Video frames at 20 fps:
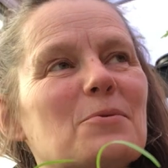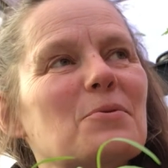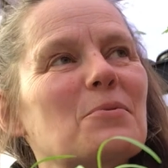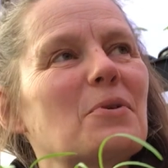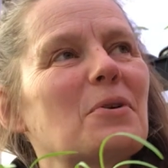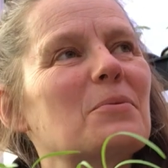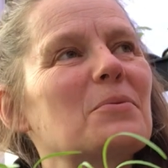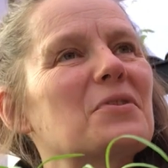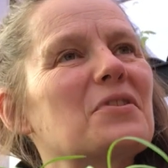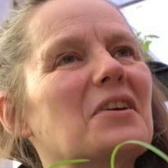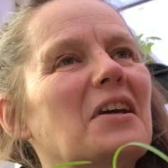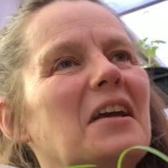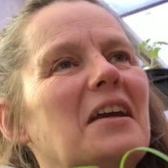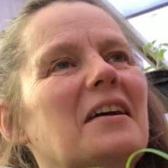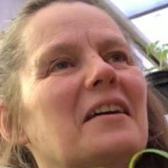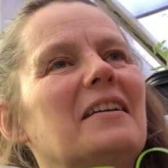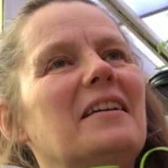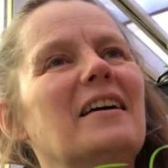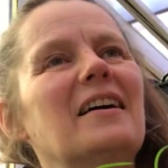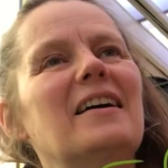was what I was
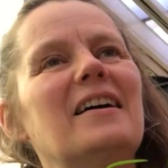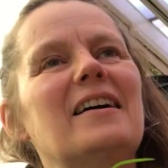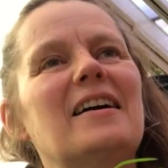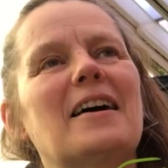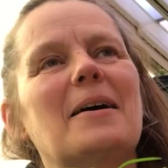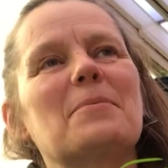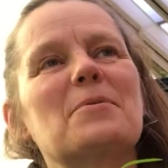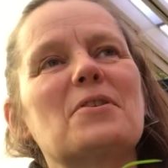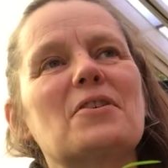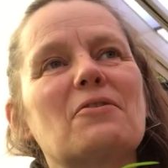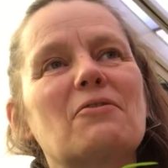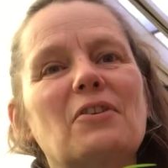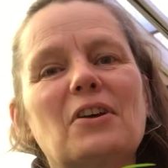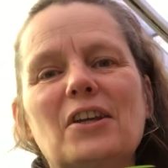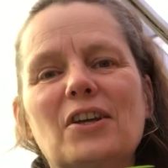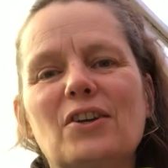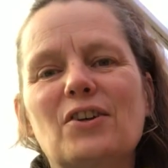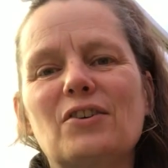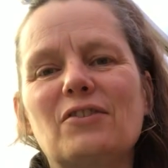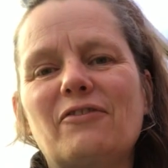thinking. Herbs are
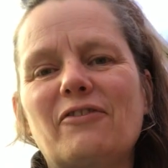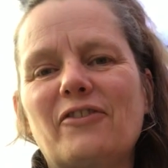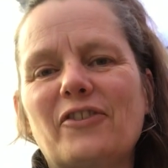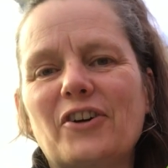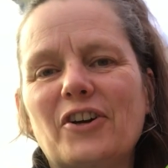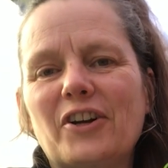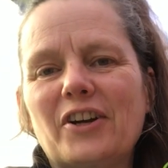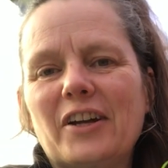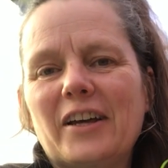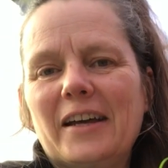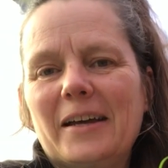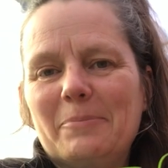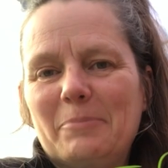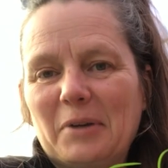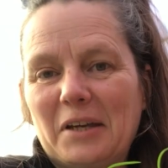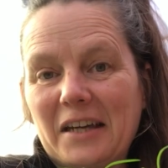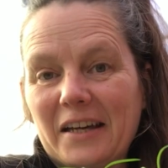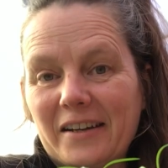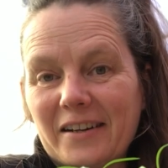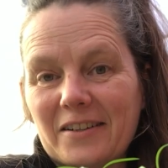really good for
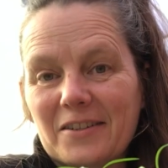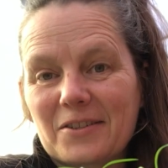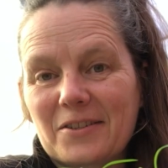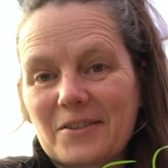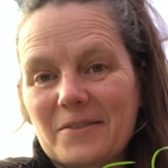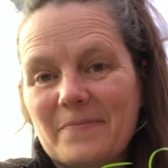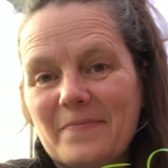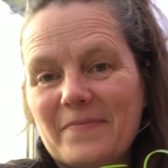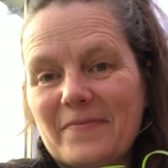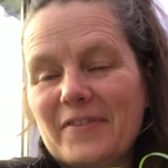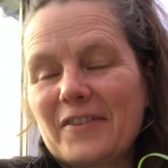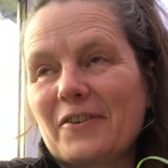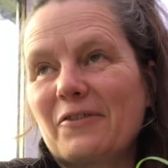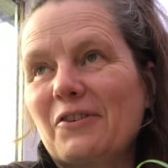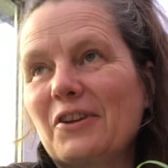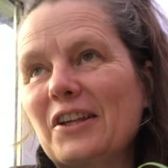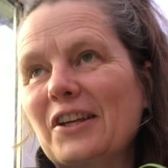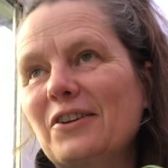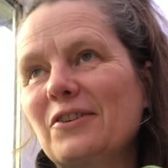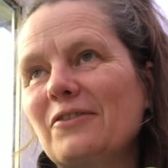beginners. They're
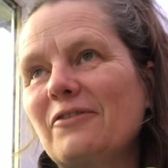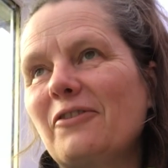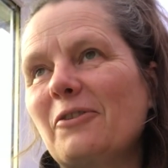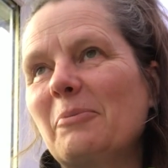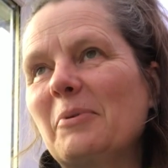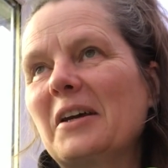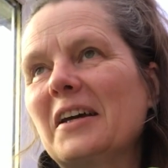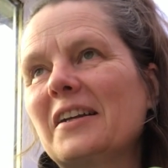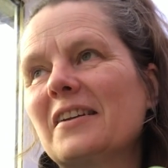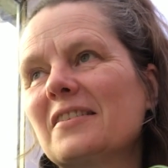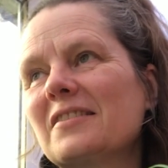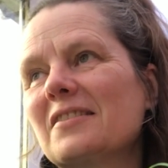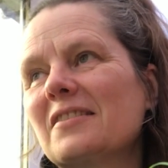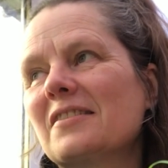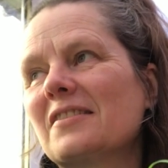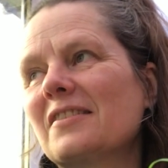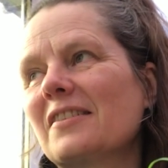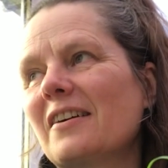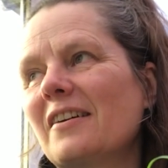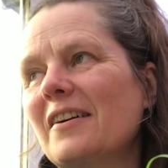really good for beginners to
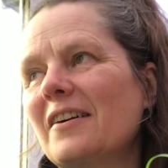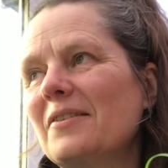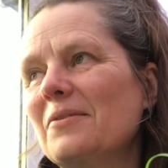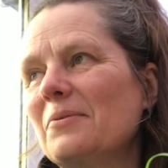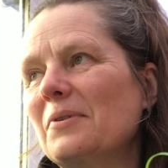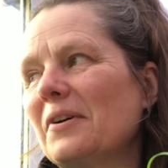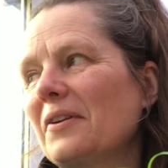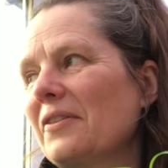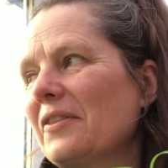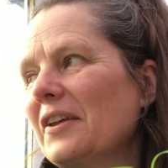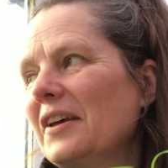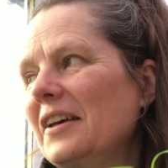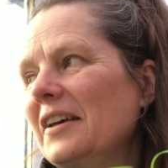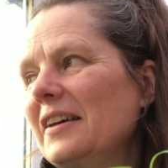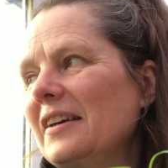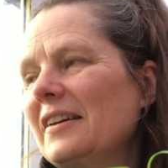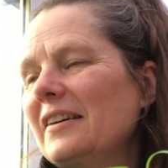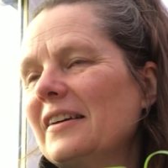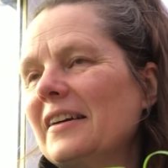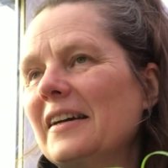start out with,
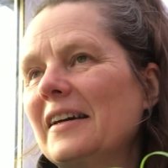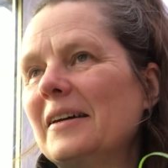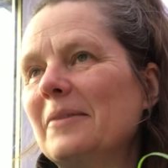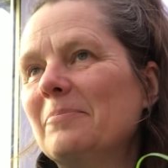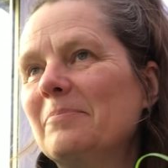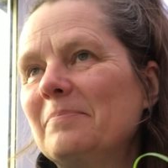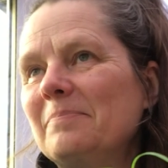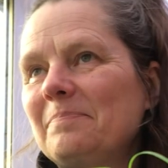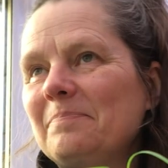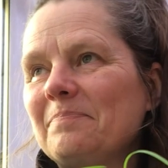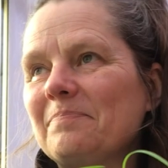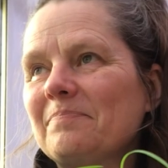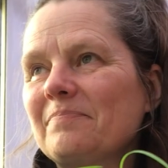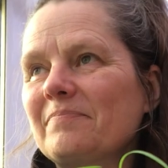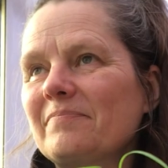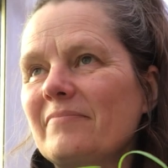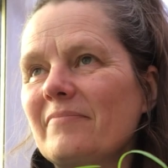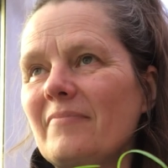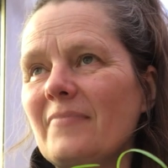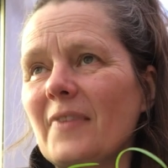
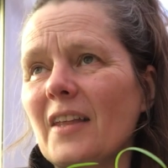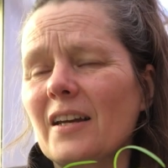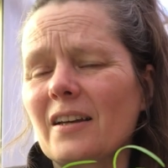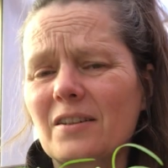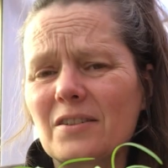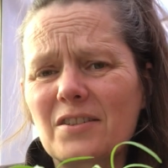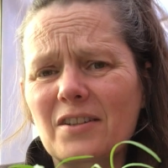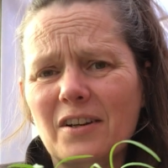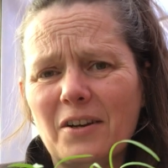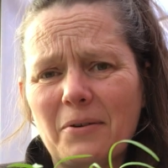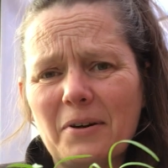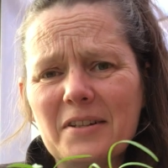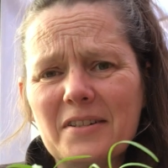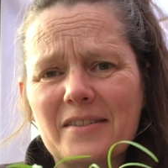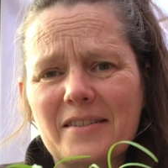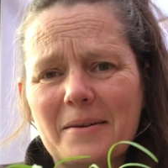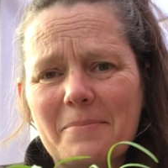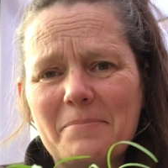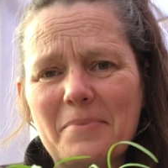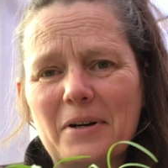because they're quite
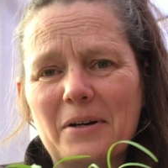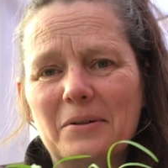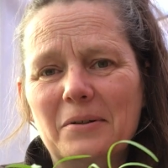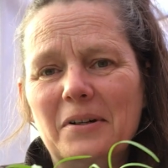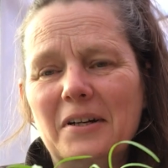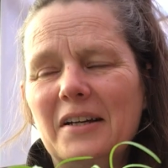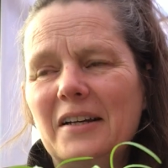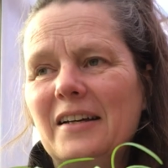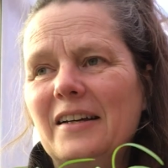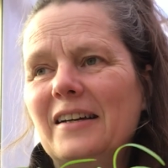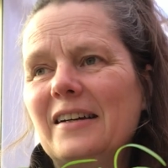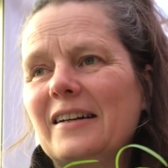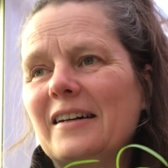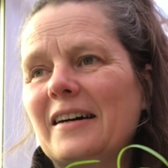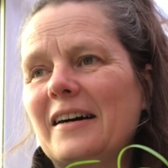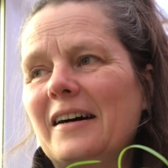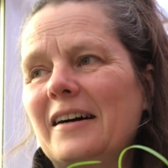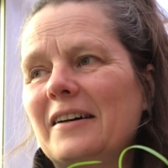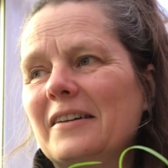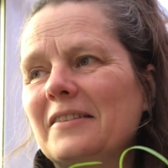simple,
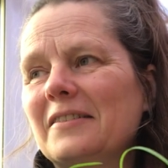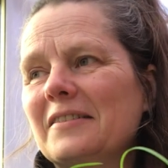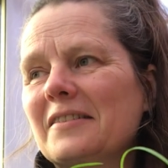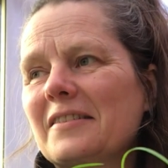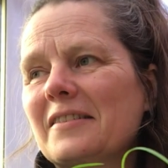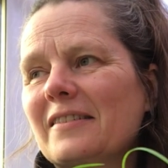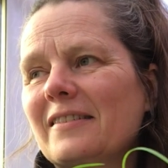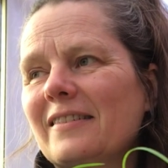and